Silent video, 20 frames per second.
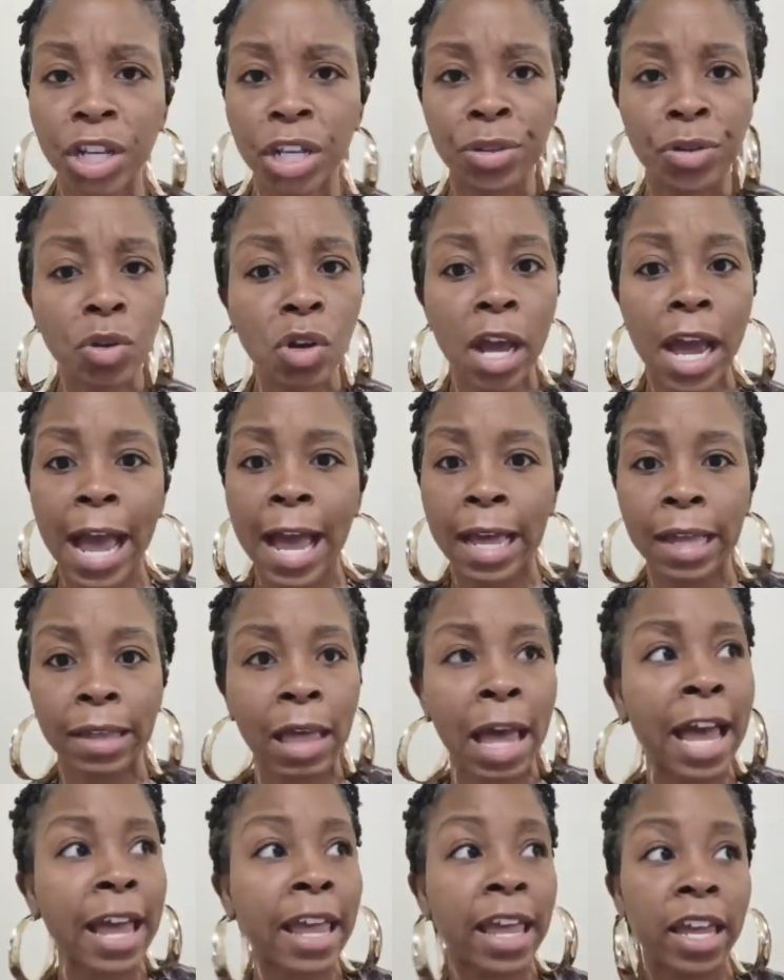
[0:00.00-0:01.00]
And, you know, I,
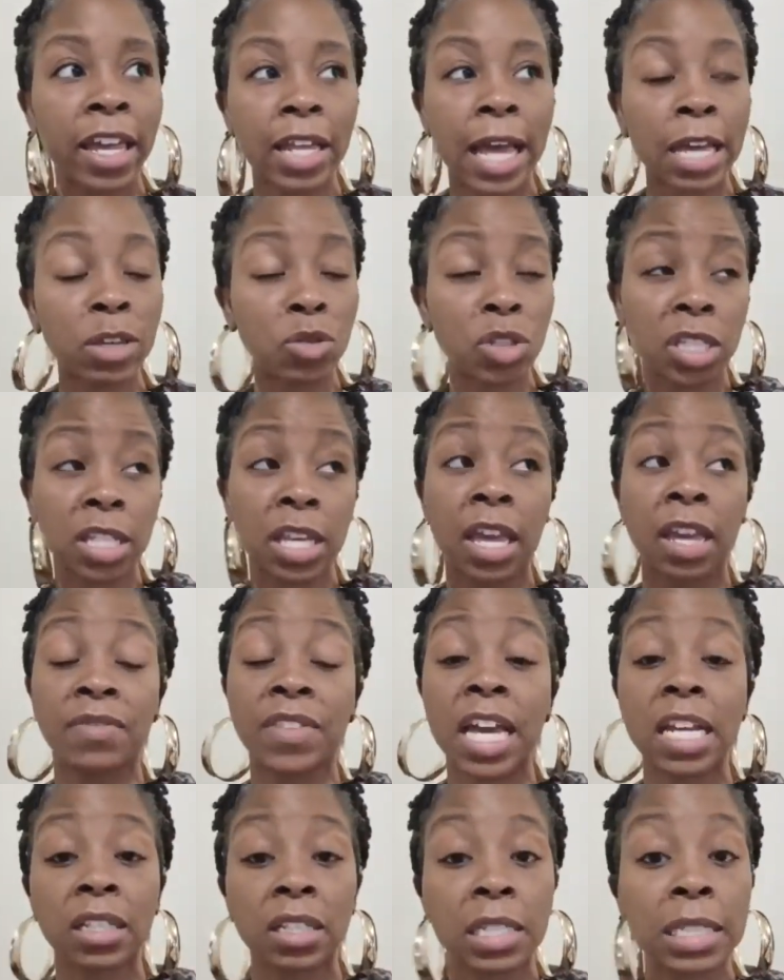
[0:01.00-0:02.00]
I, had, I used to have Dr.